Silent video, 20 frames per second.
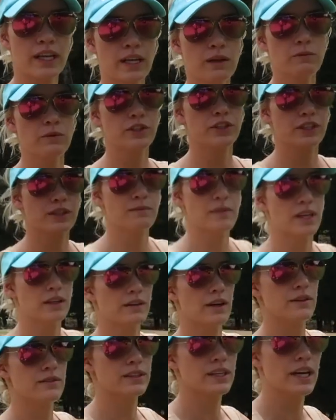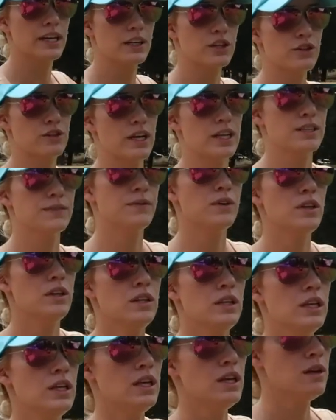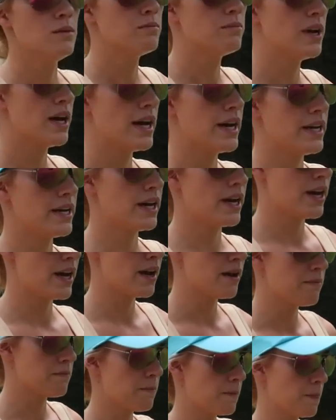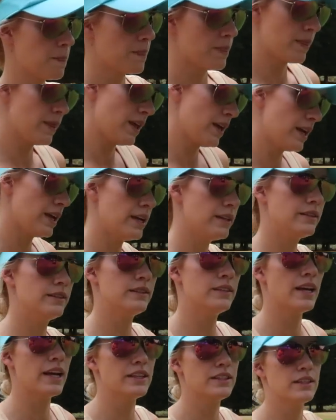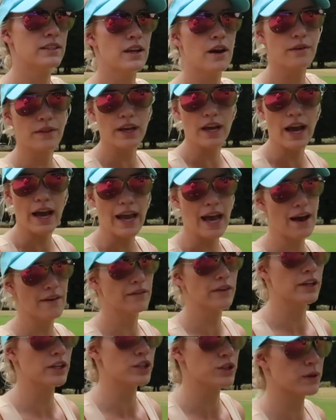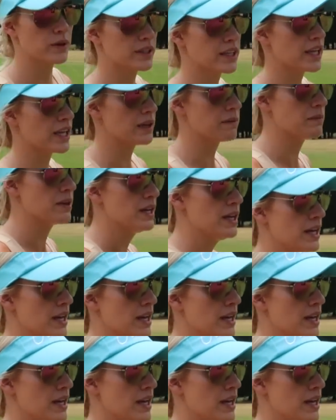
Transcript: game, which can make rounds kind of stressful, but it's nice to know that I have a good short game